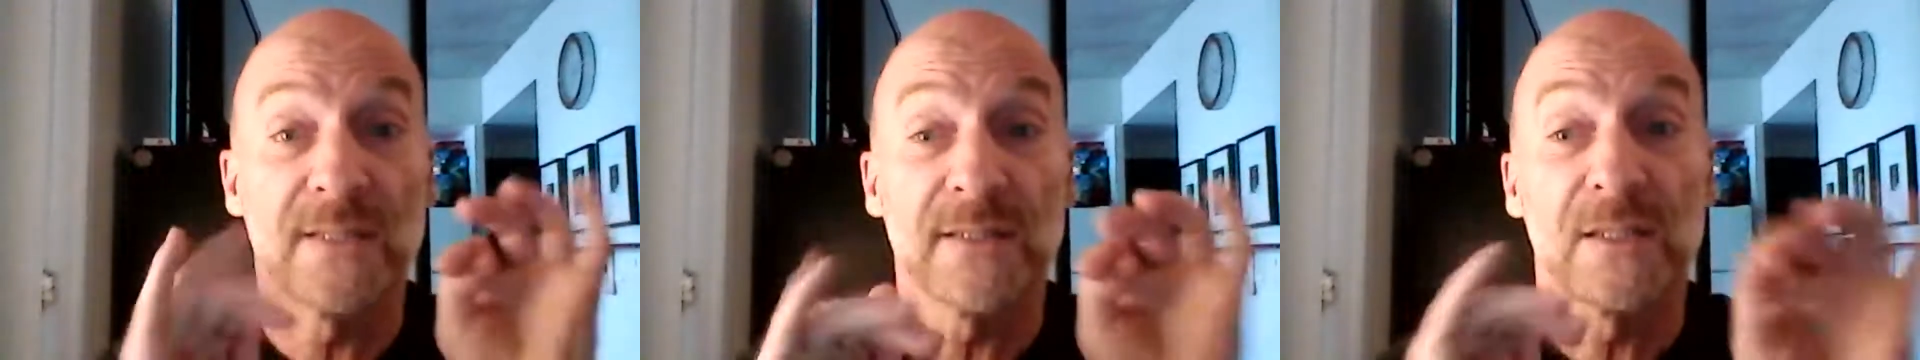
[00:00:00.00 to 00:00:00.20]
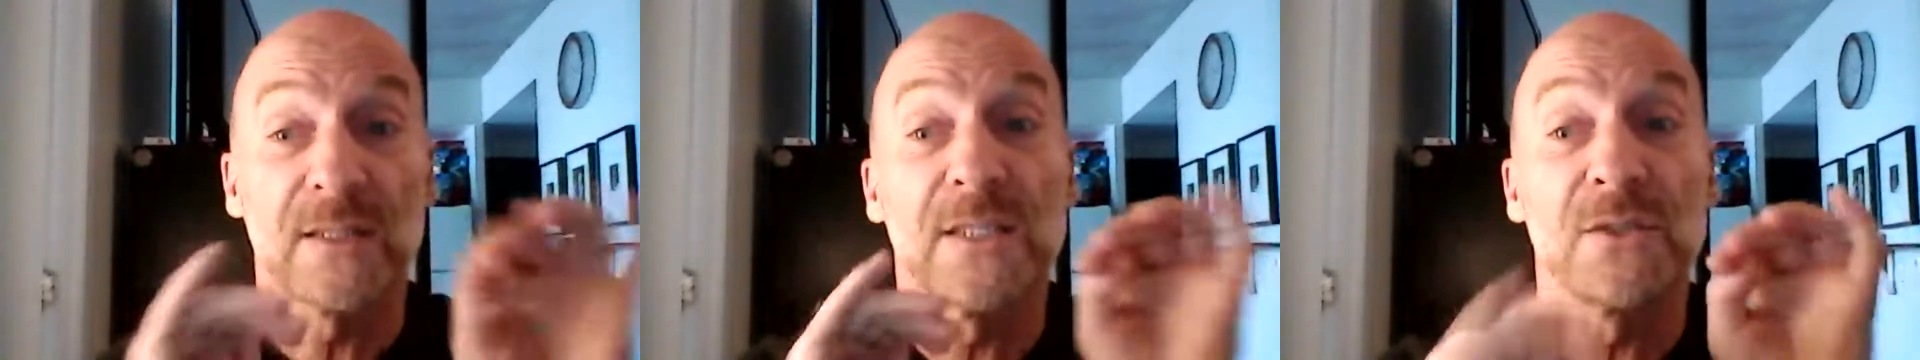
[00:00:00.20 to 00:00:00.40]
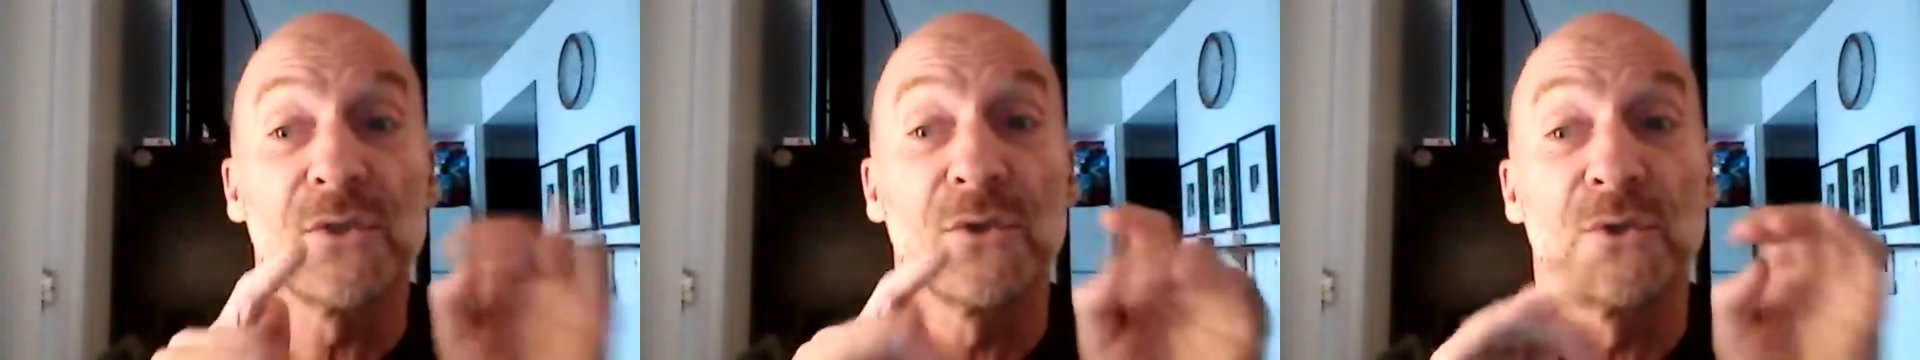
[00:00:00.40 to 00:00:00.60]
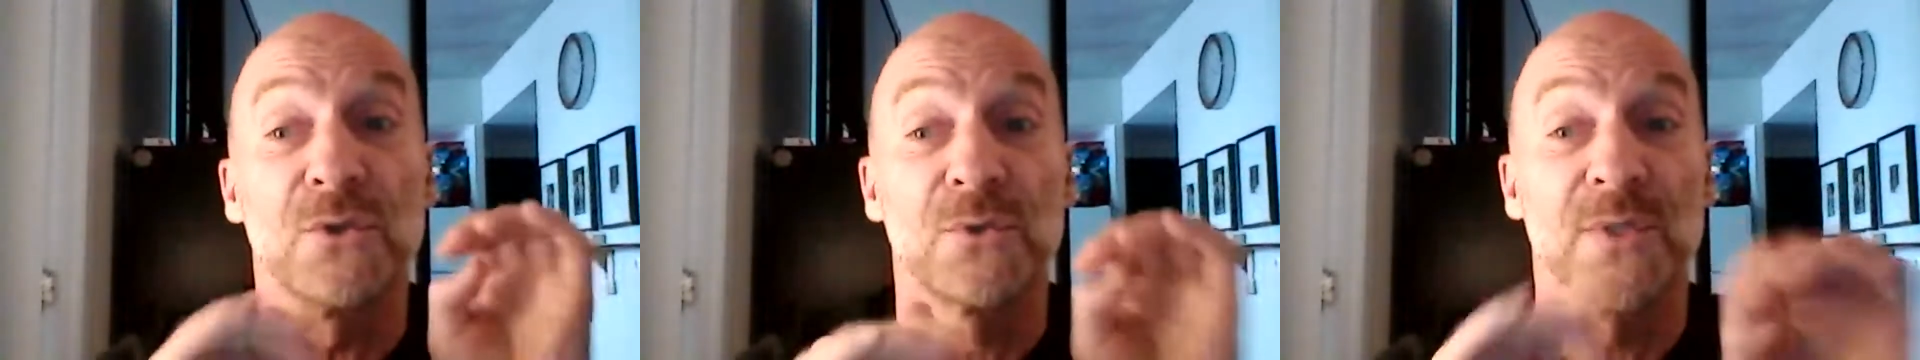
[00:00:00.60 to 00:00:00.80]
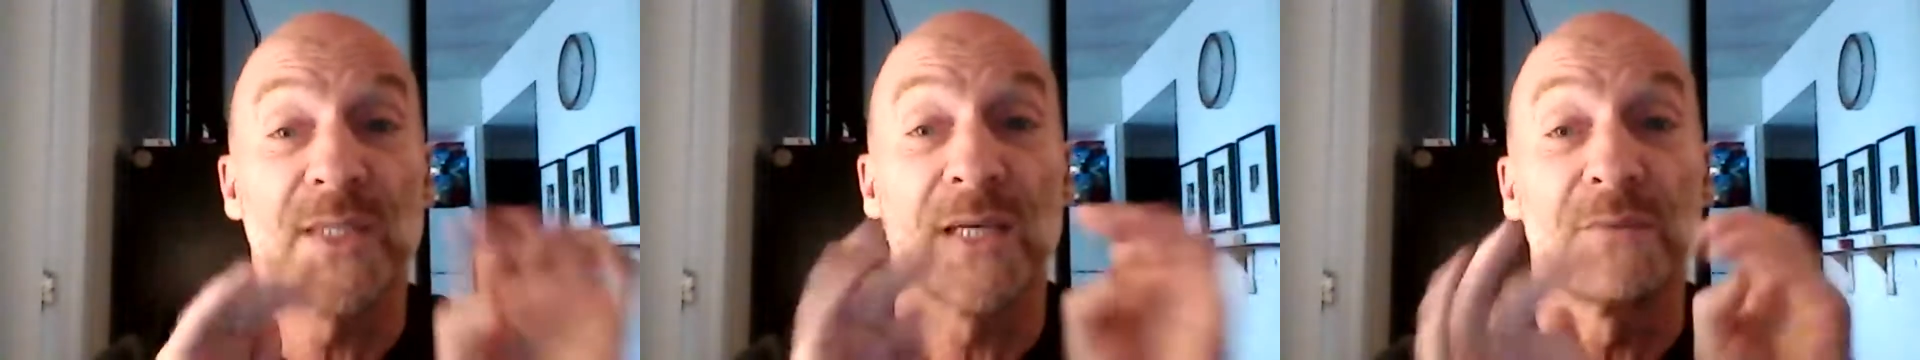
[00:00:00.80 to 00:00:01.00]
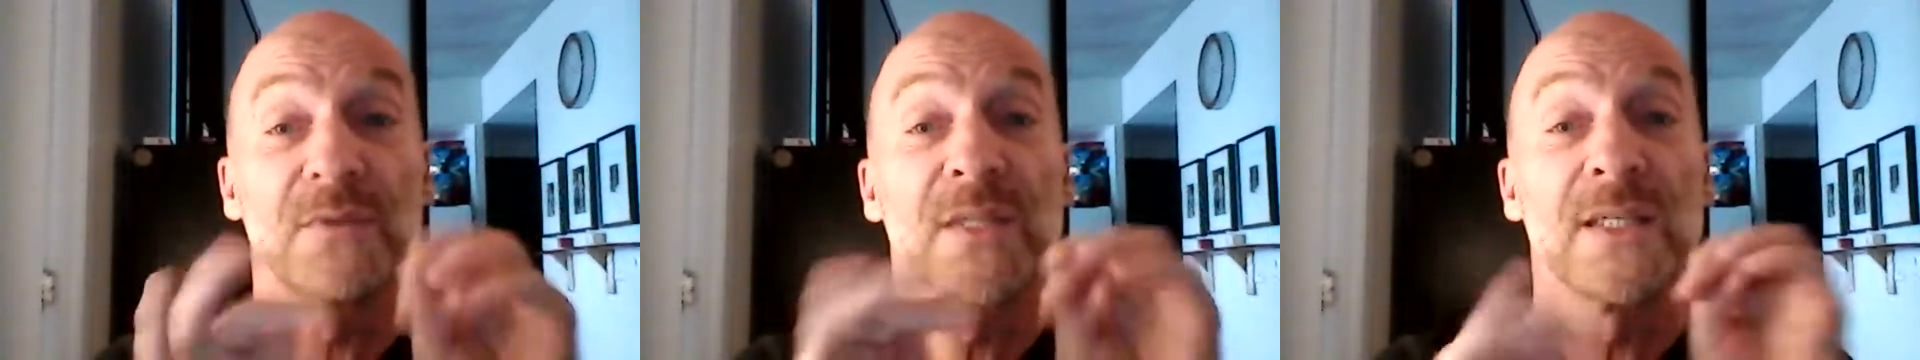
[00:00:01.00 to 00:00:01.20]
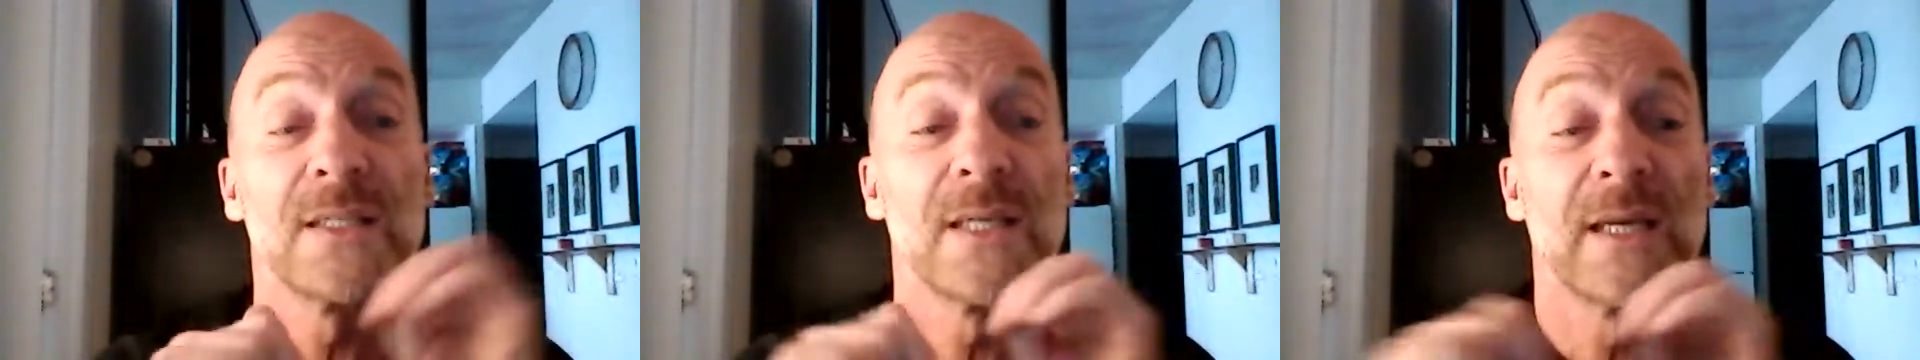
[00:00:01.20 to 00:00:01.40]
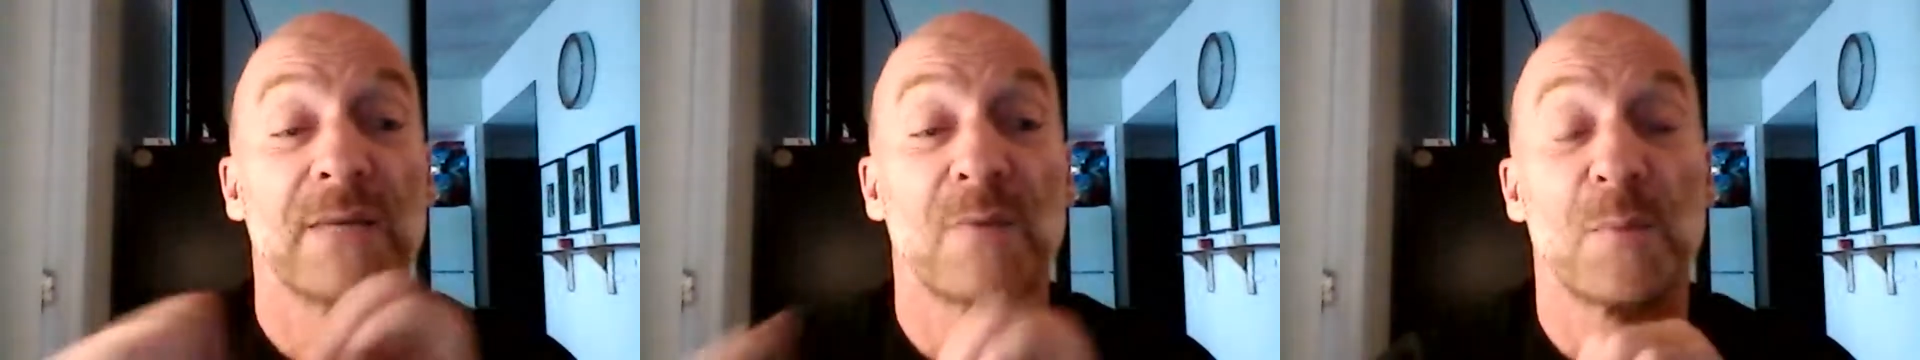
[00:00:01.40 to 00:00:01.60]
So I saw like the notes,
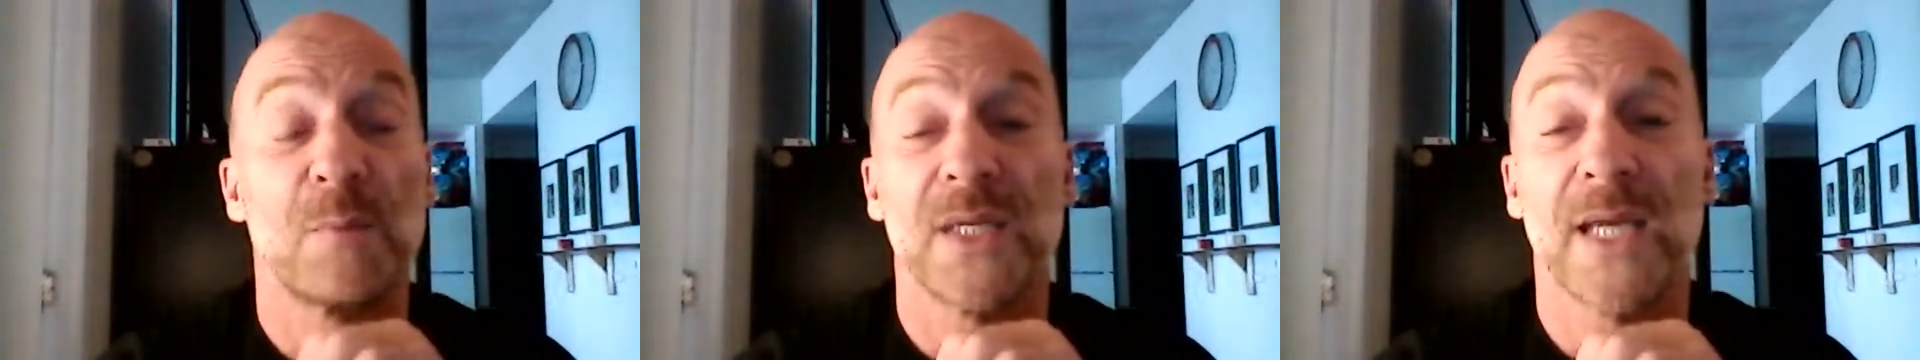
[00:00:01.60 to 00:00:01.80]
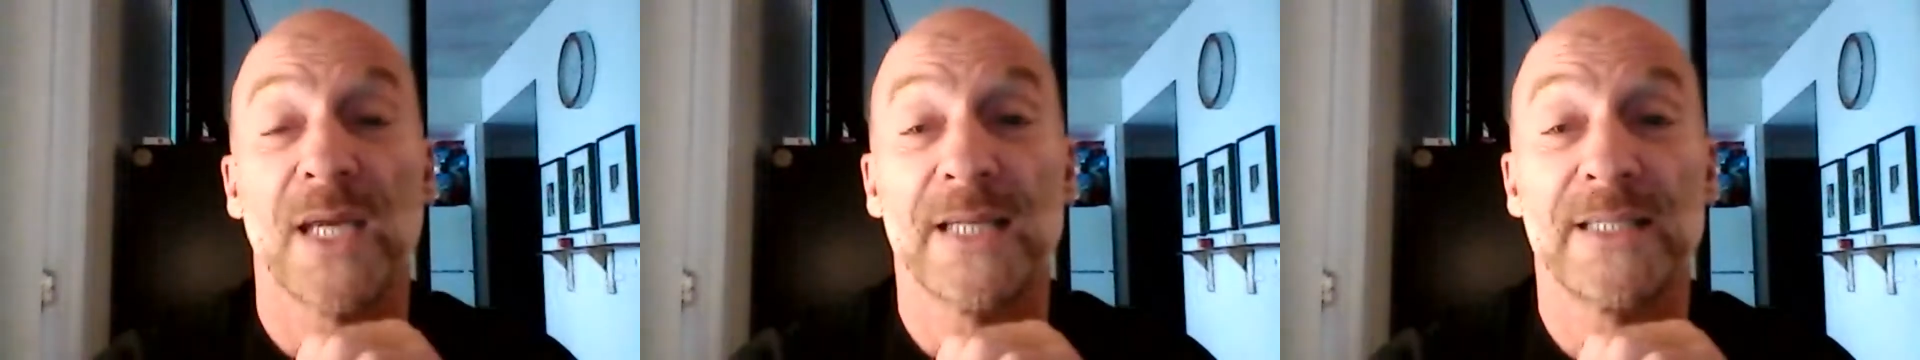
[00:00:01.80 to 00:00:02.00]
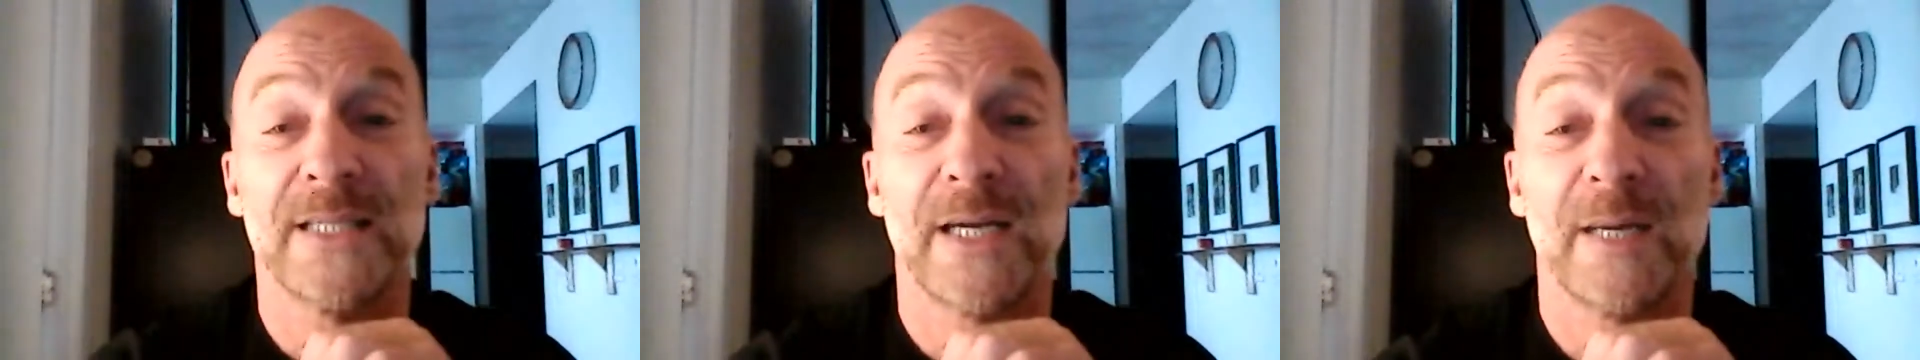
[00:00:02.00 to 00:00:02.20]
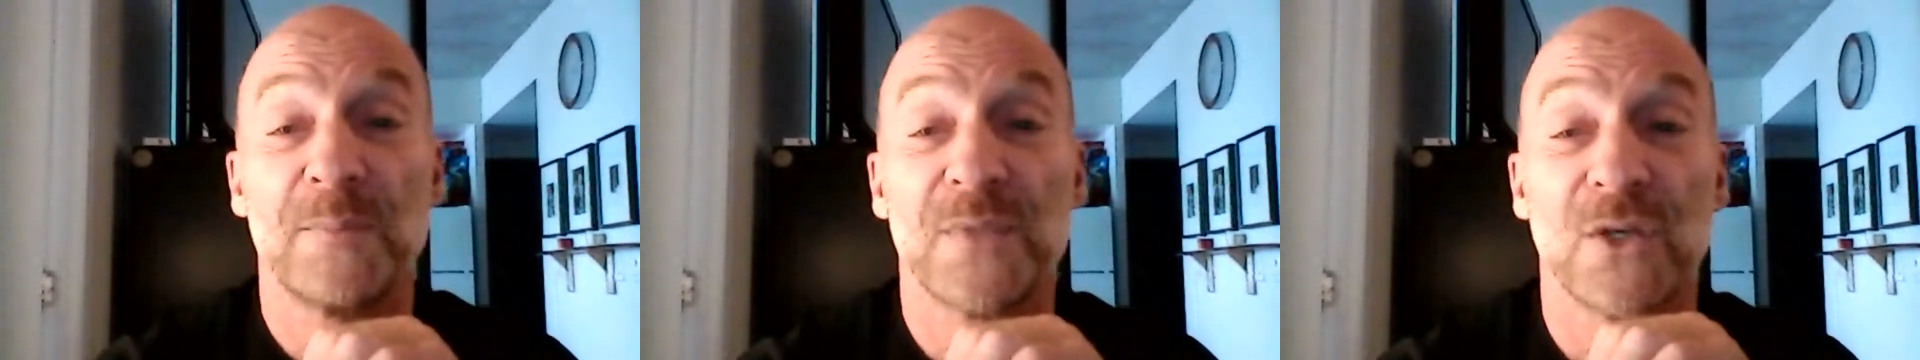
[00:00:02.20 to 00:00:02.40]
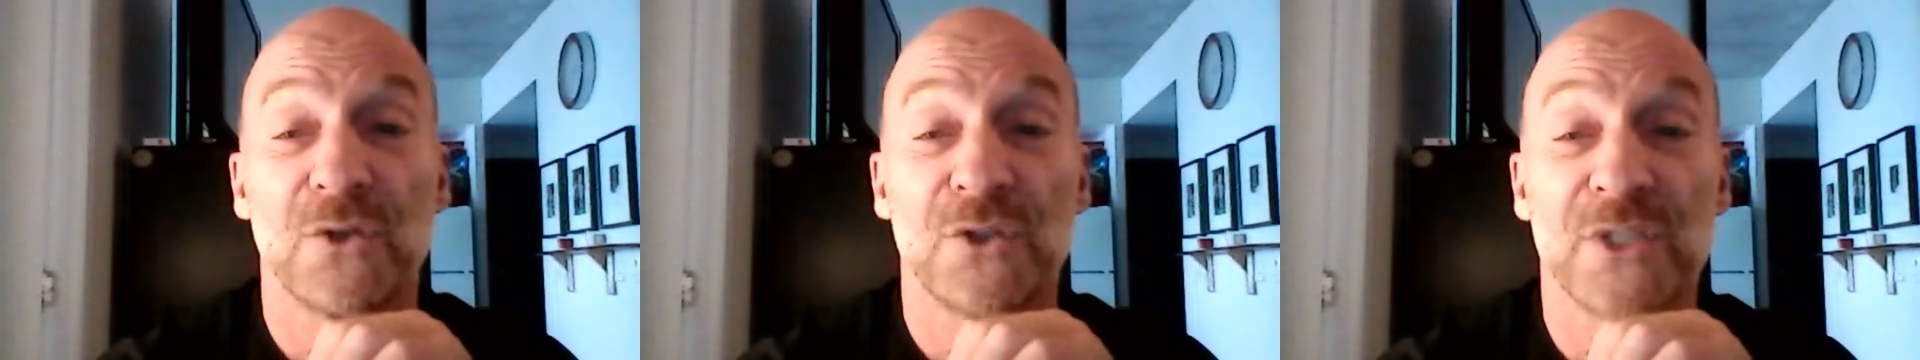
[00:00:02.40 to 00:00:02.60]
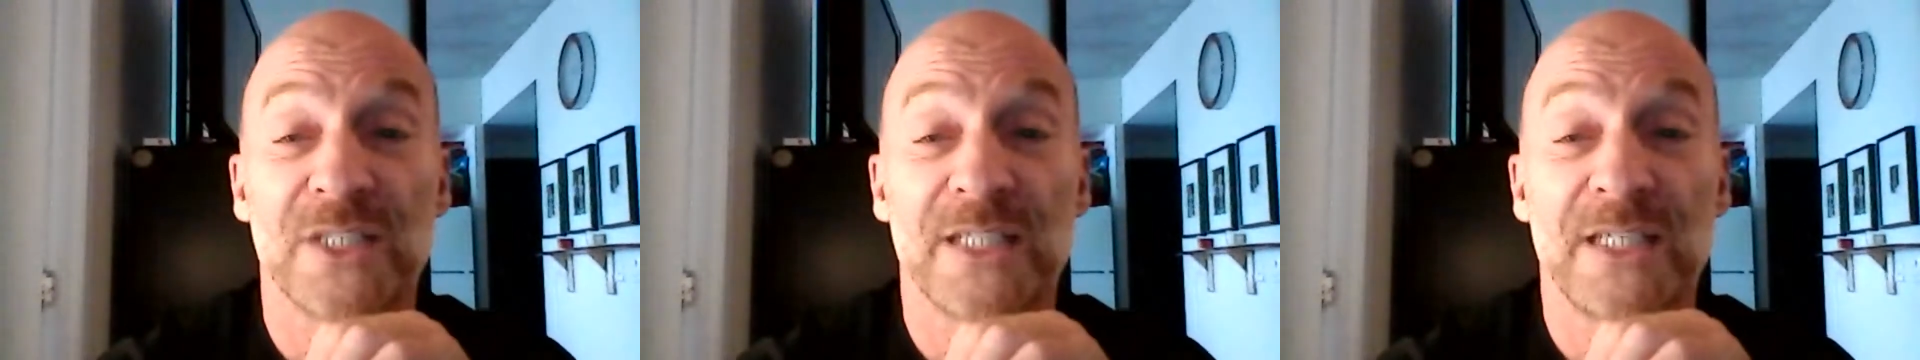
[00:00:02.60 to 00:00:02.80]
everything that everybody had typed